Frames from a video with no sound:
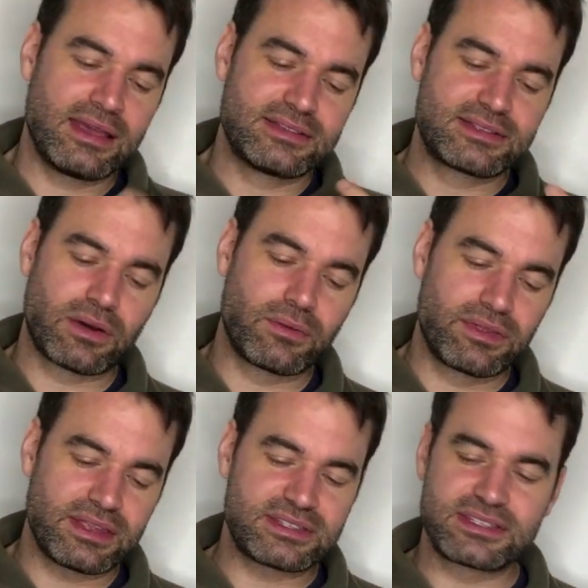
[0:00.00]
So
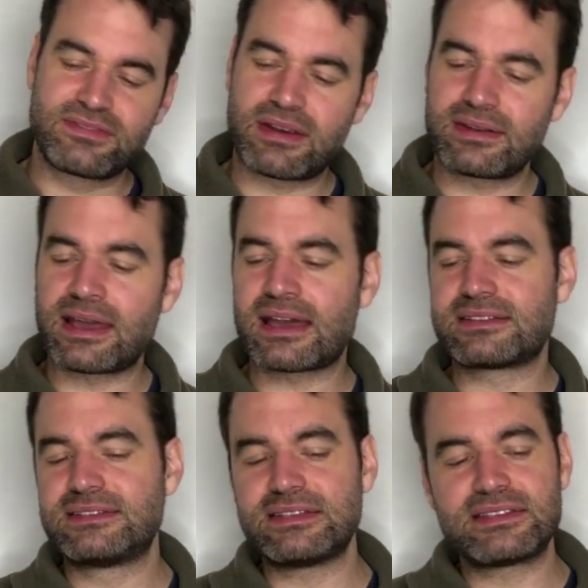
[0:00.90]
this is very
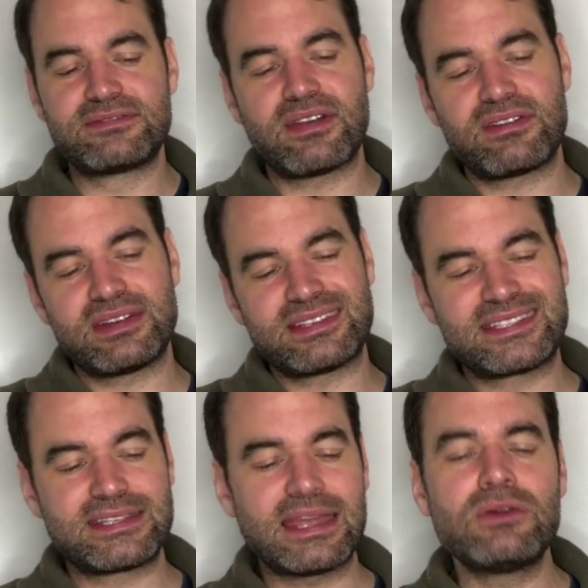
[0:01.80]
nice. This is very
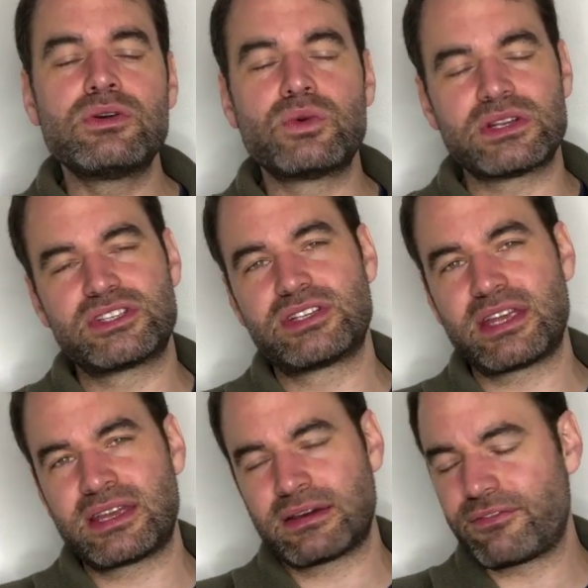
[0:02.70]

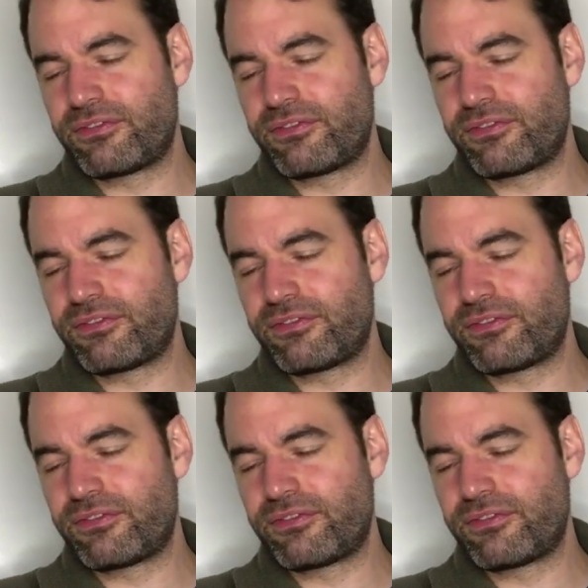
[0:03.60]
distinguishing